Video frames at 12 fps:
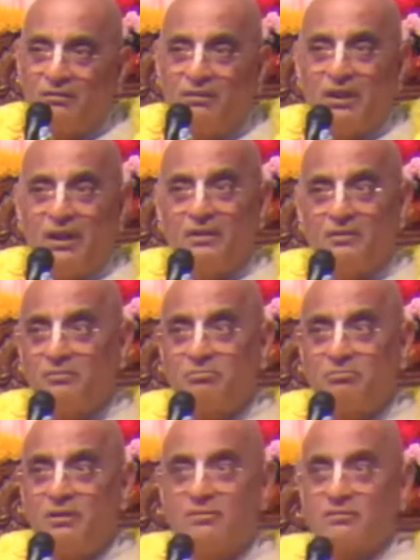
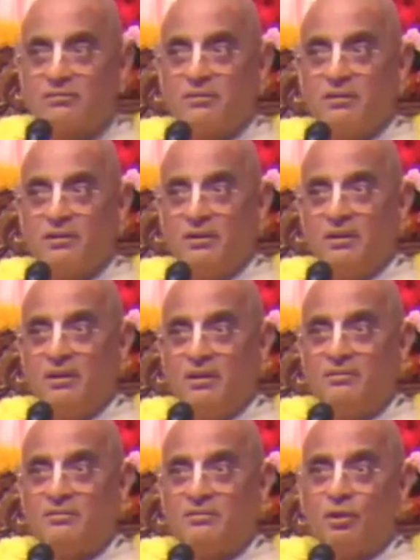
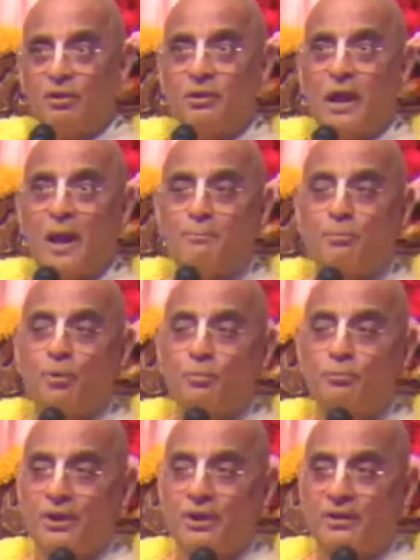it's not
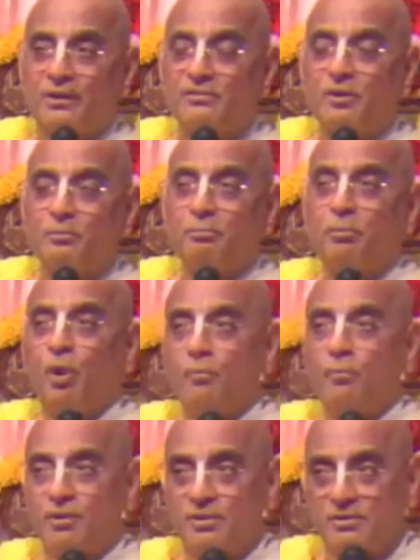appropriate, it's not
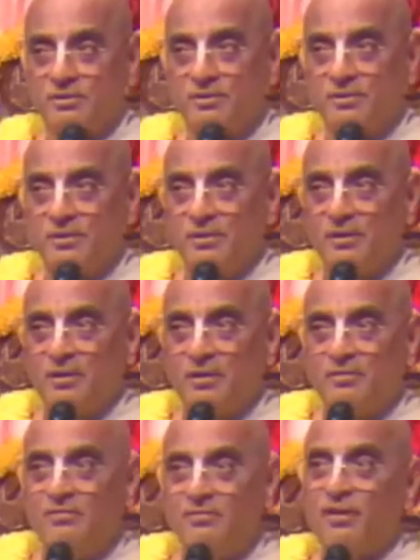proper
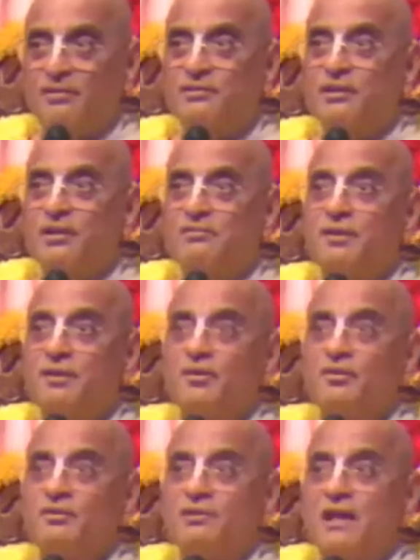for a
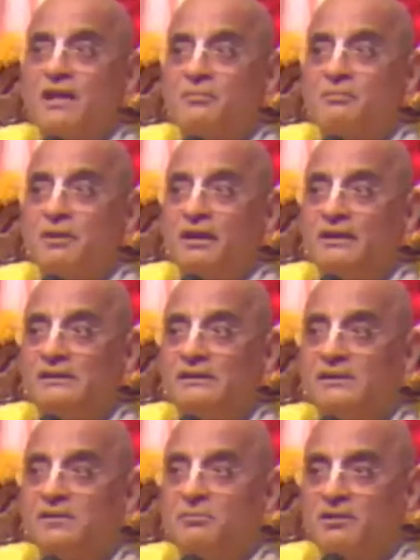servant to stand up
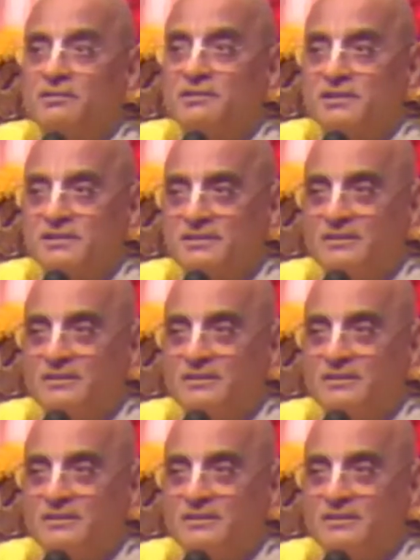against the master.